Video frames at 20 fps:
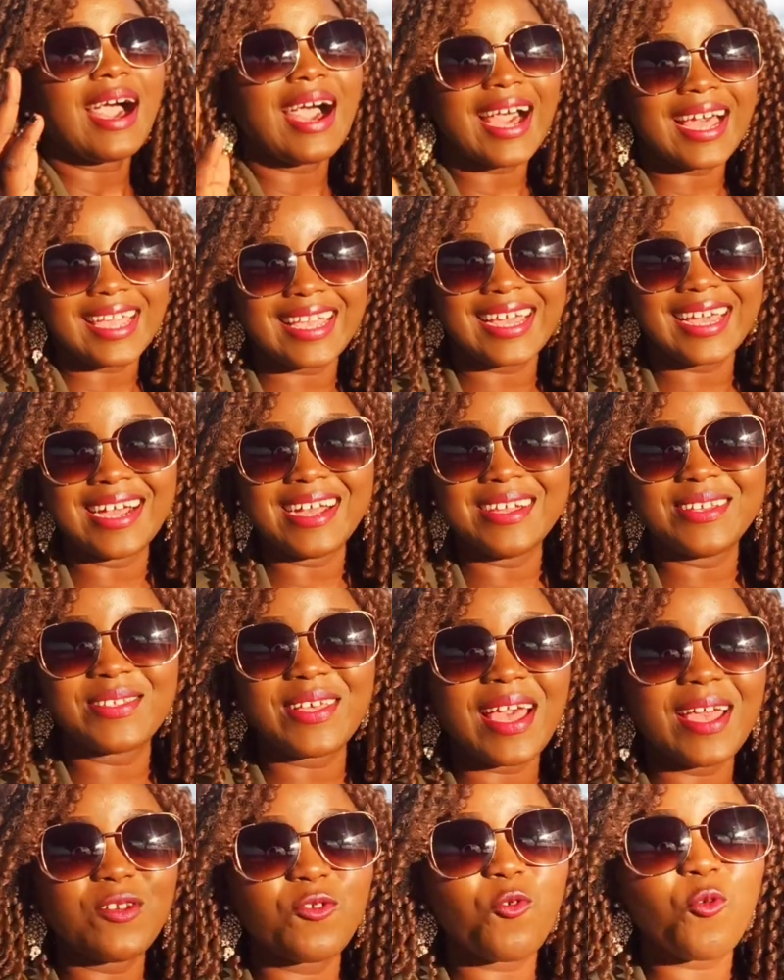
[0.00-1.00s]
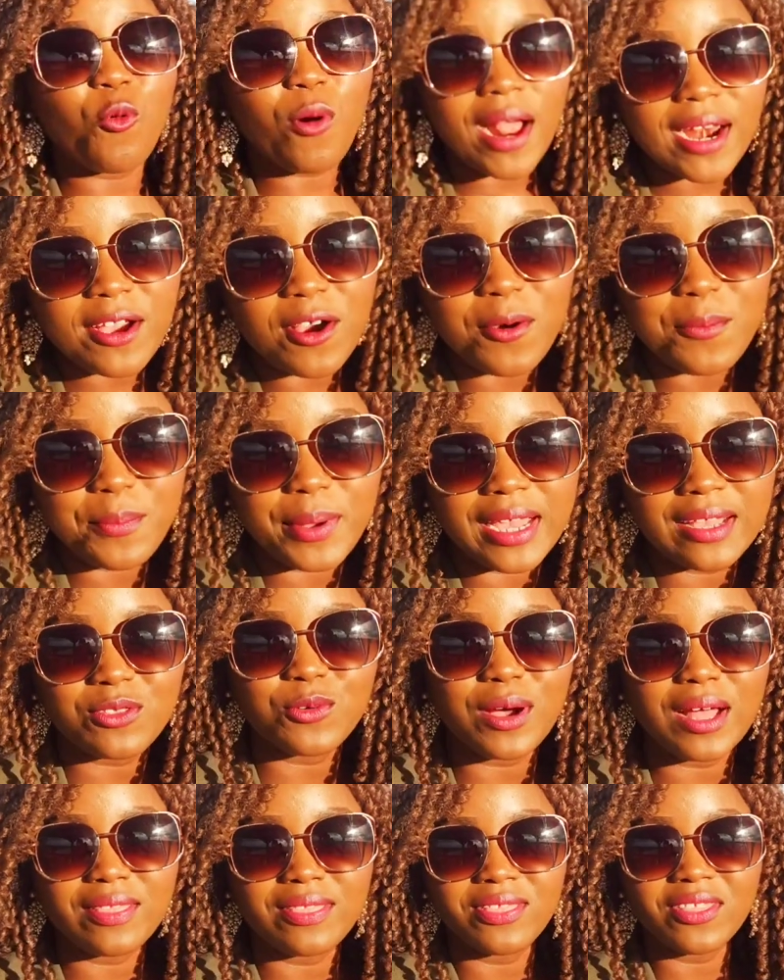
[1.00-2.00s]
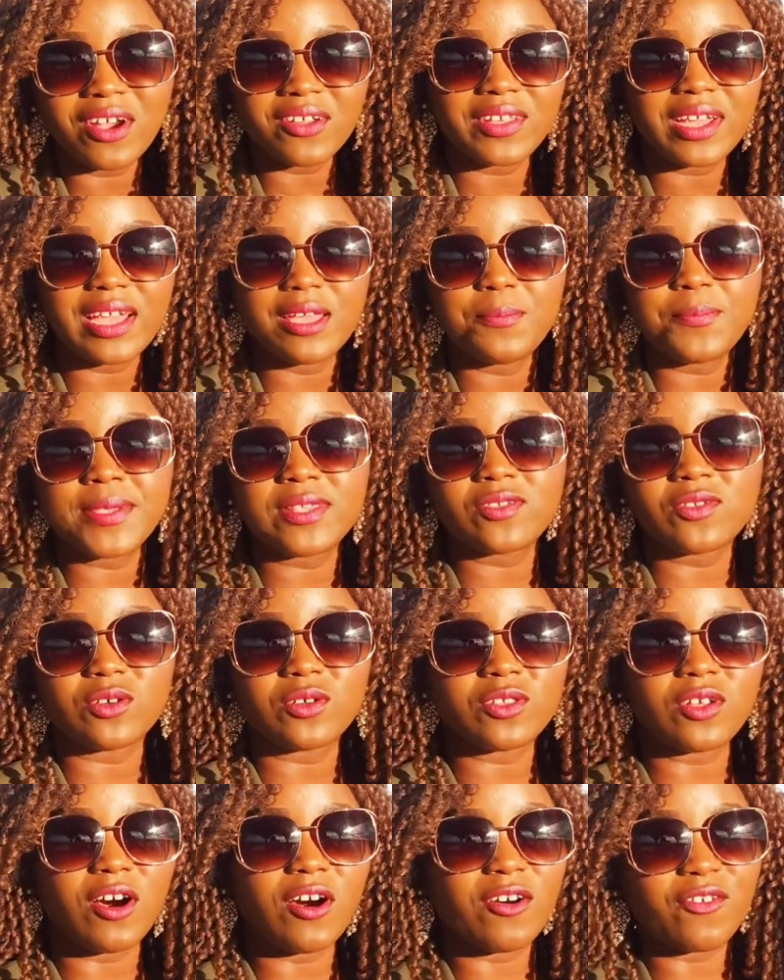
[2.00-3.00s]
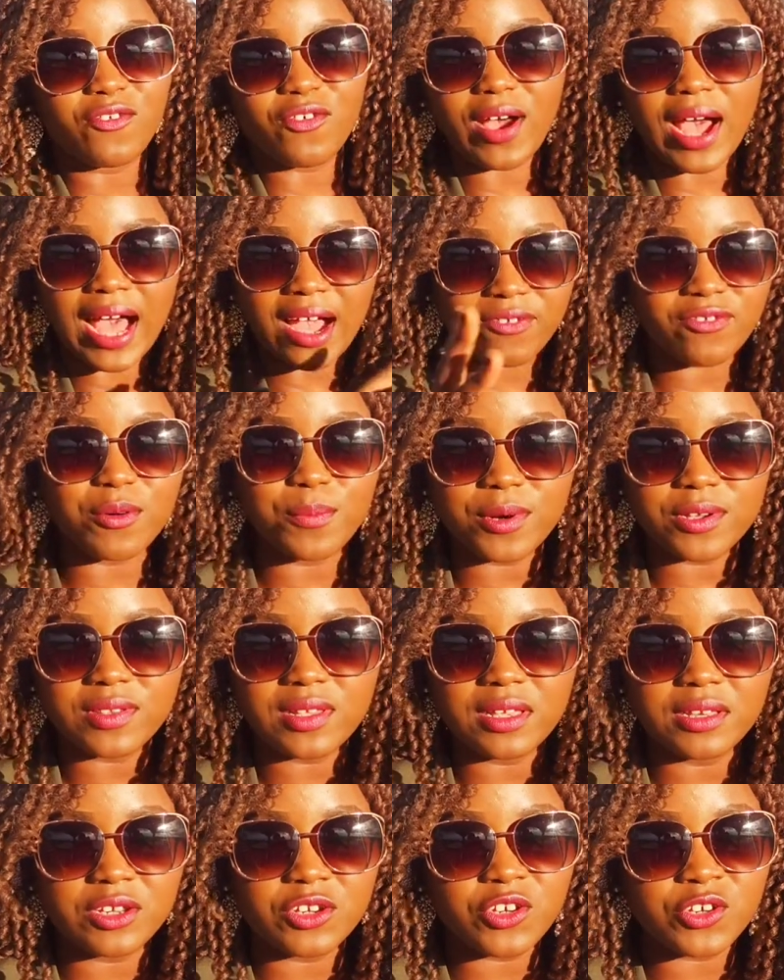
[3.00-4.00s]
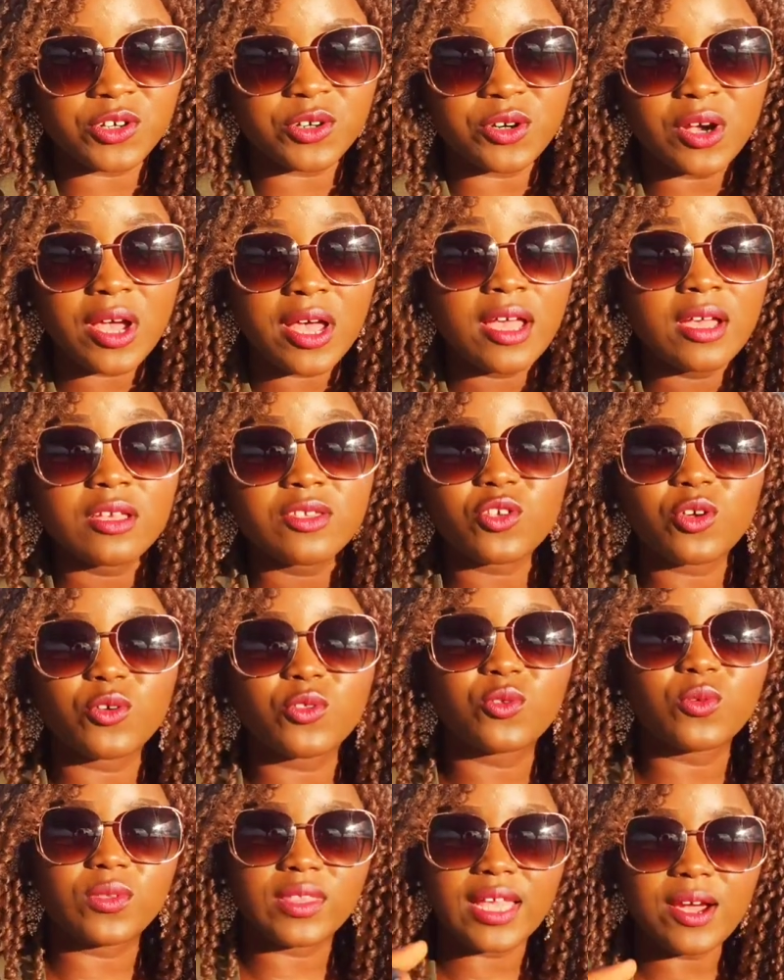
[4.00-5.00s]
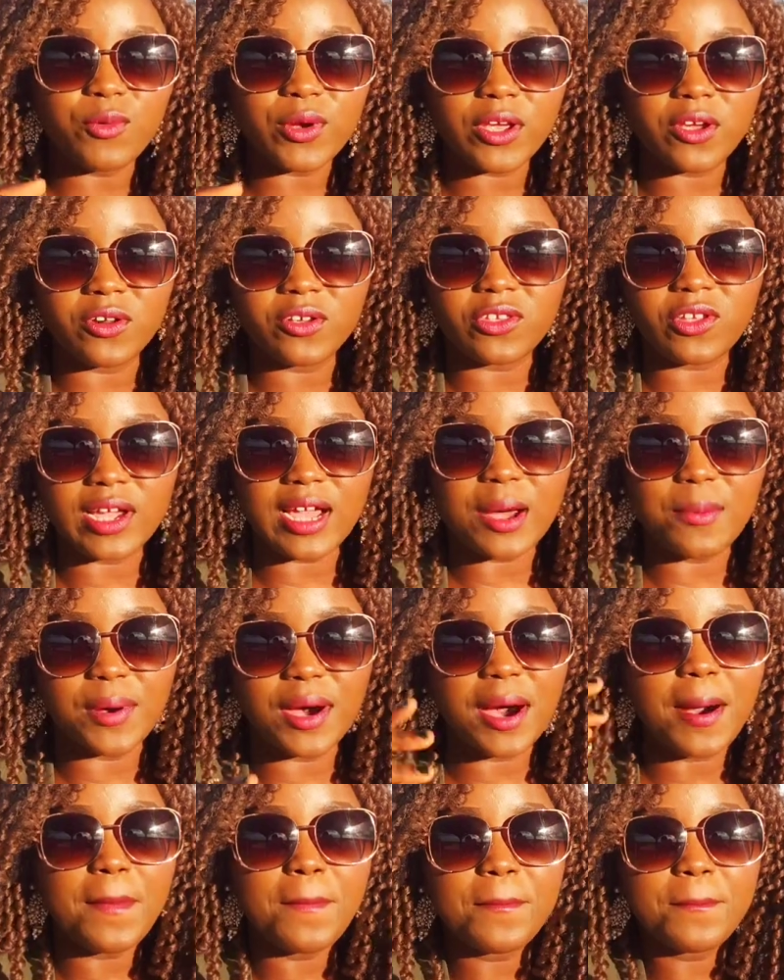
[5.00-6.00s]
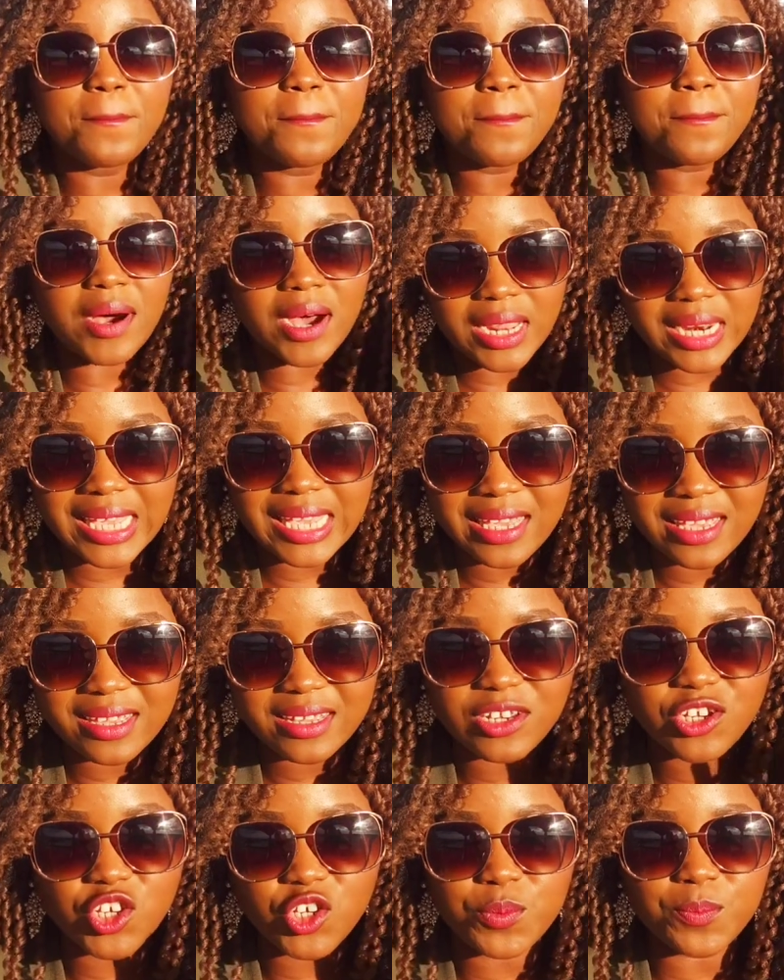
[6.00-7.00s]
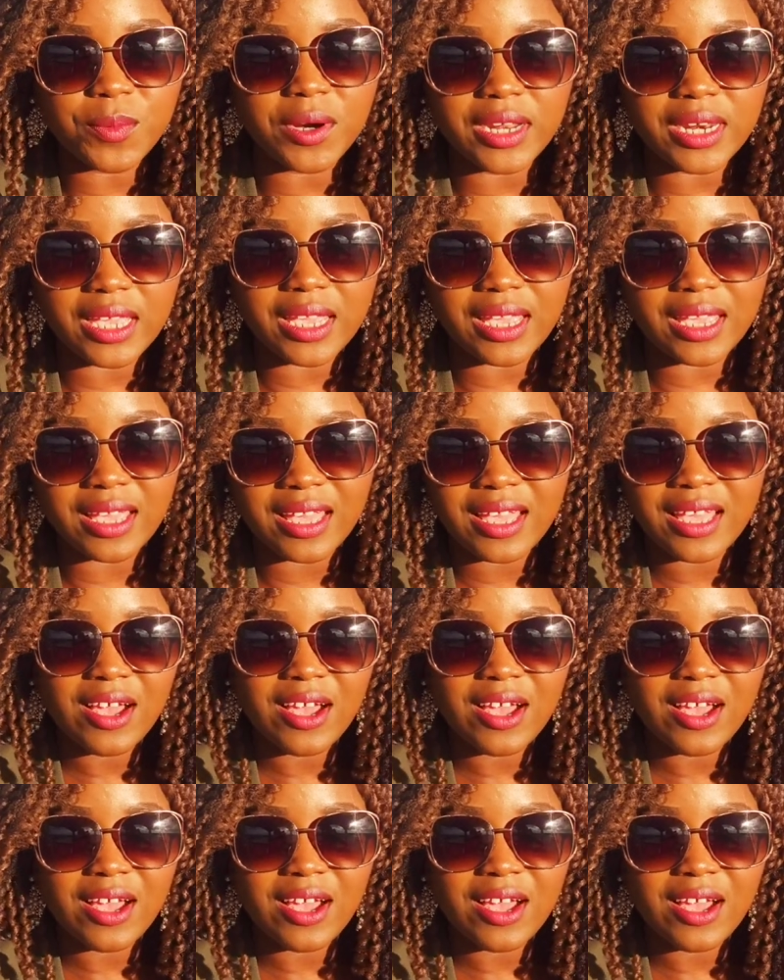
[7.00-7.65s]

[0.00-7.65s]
Hi guys, and welcome back to another episode of Afro Bosquet Show. So today we're going to talk about money, shmoney.